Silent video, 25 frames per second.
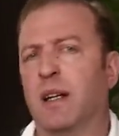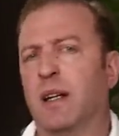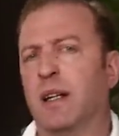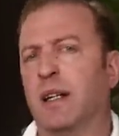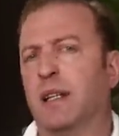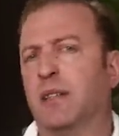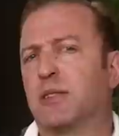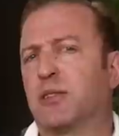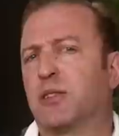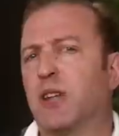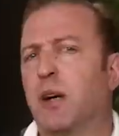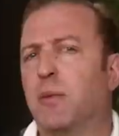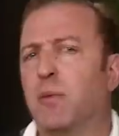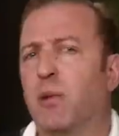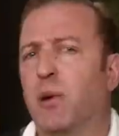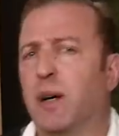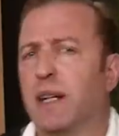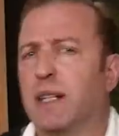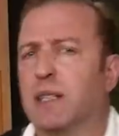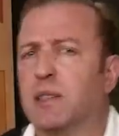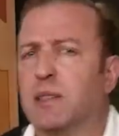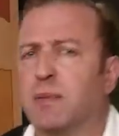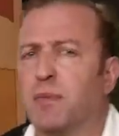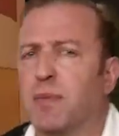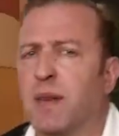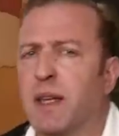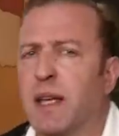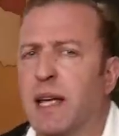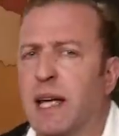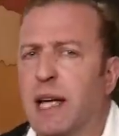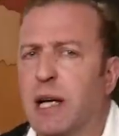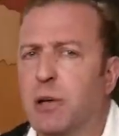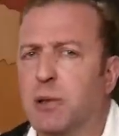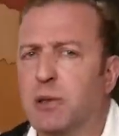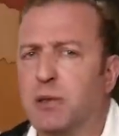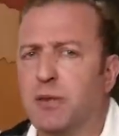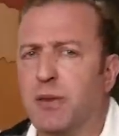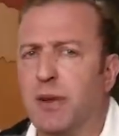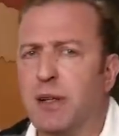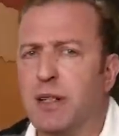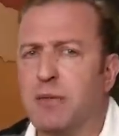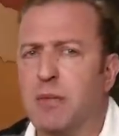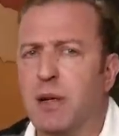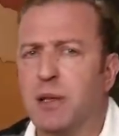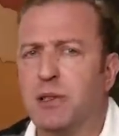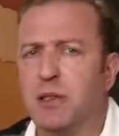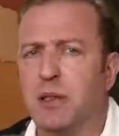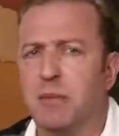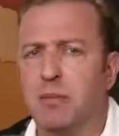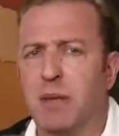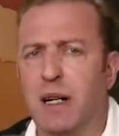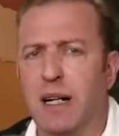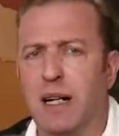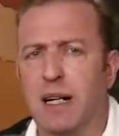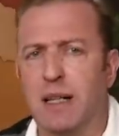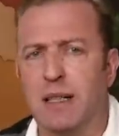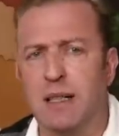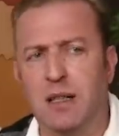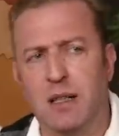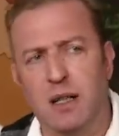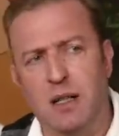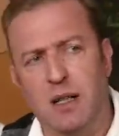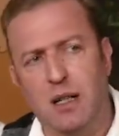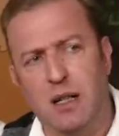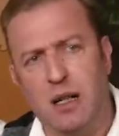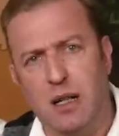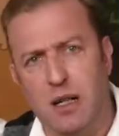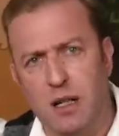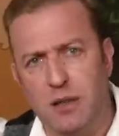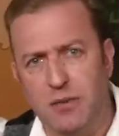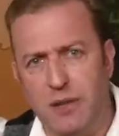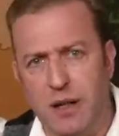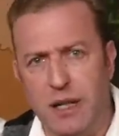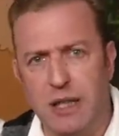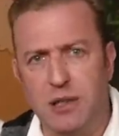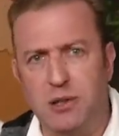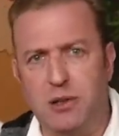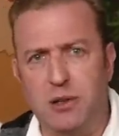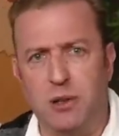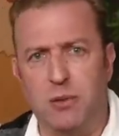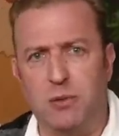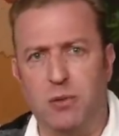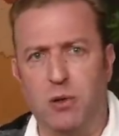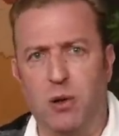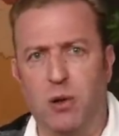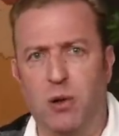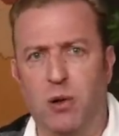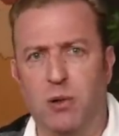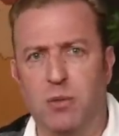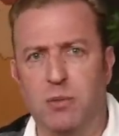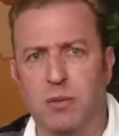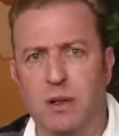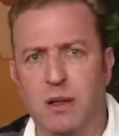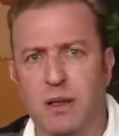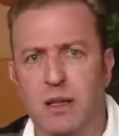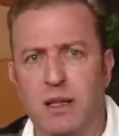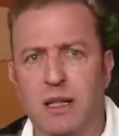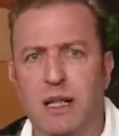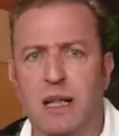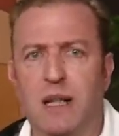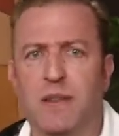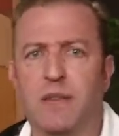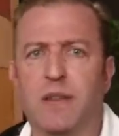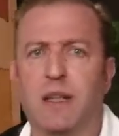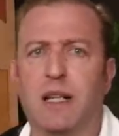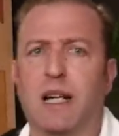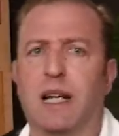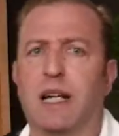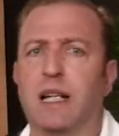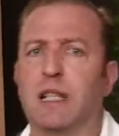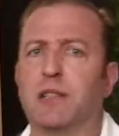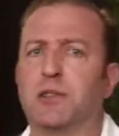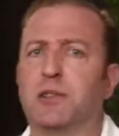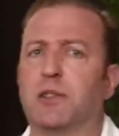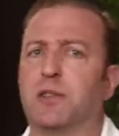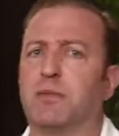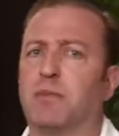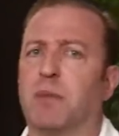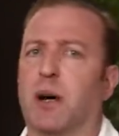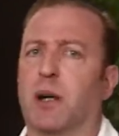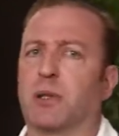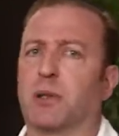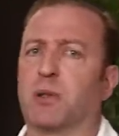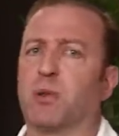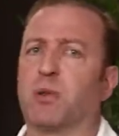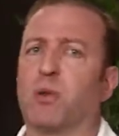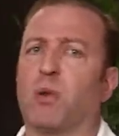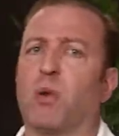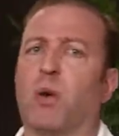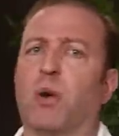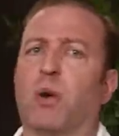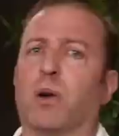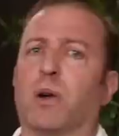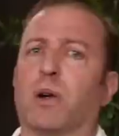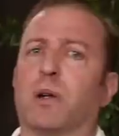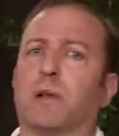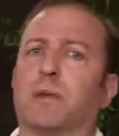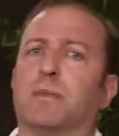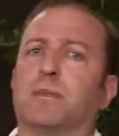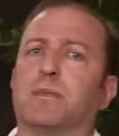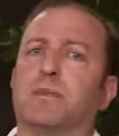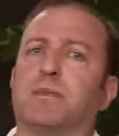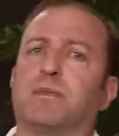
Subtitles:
In some ways, he was very much a man of ancient Rome in the age of modern war.